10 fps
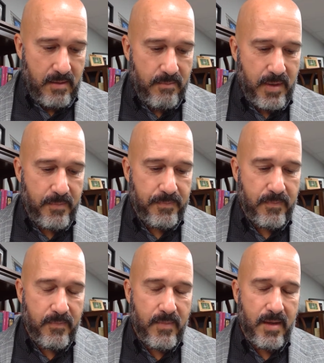But
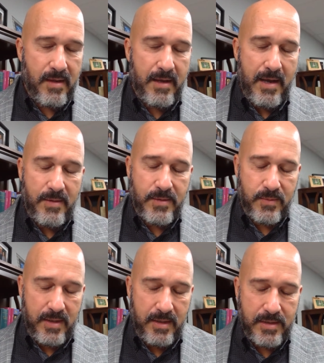uh, I was
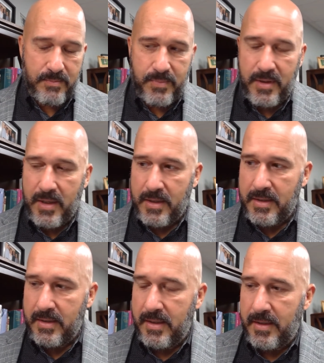reading this book
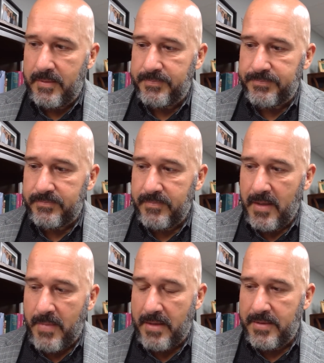um,
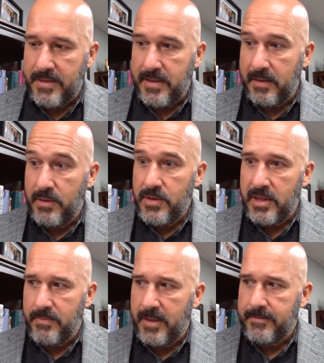about
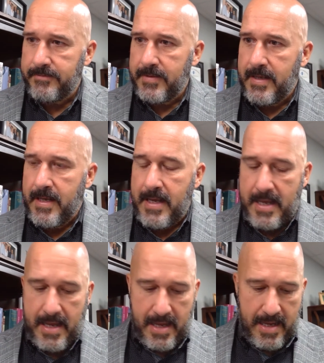disillusionment,
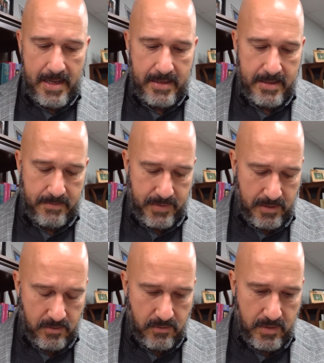and uh,
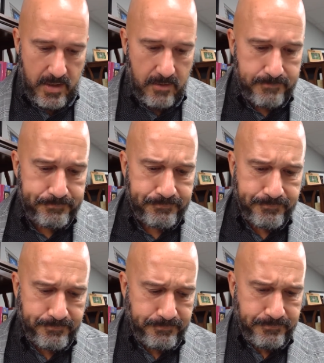Peter Greer,
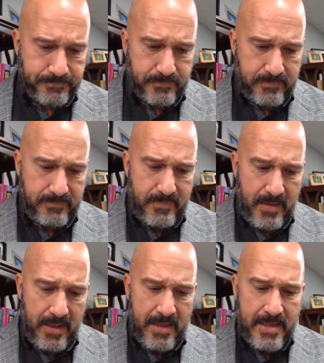
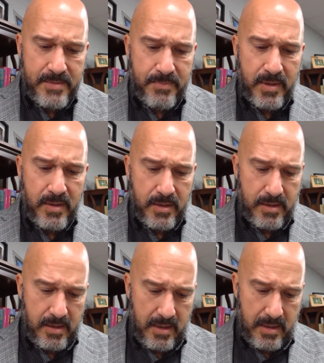in his book,
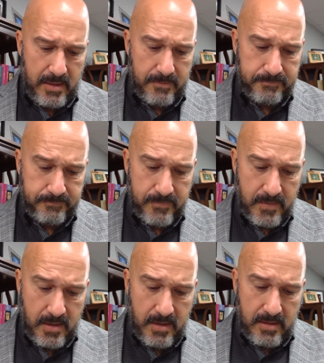um,
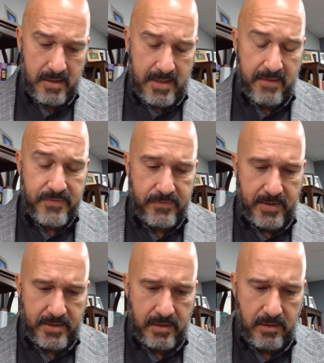The Gift of
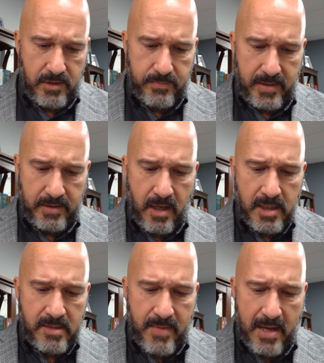Disillusionment,
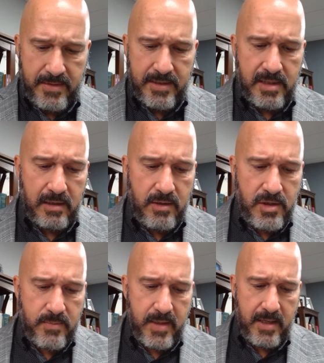talks about
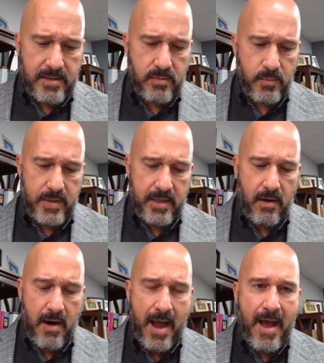disillusionment is when we get
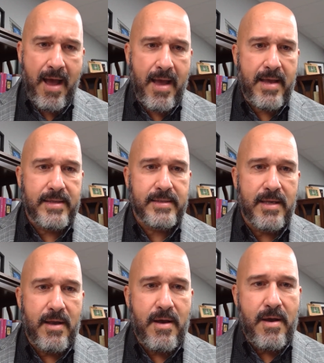our eyes
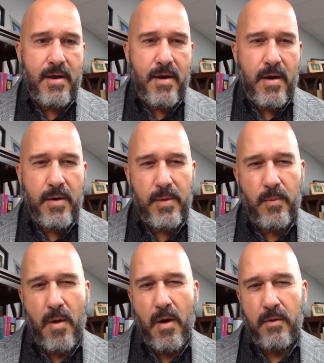on the
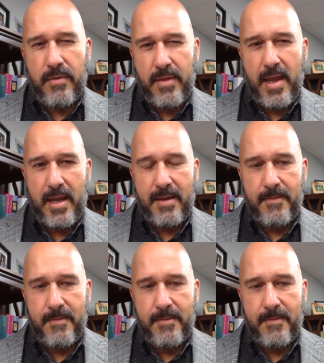wrong thing.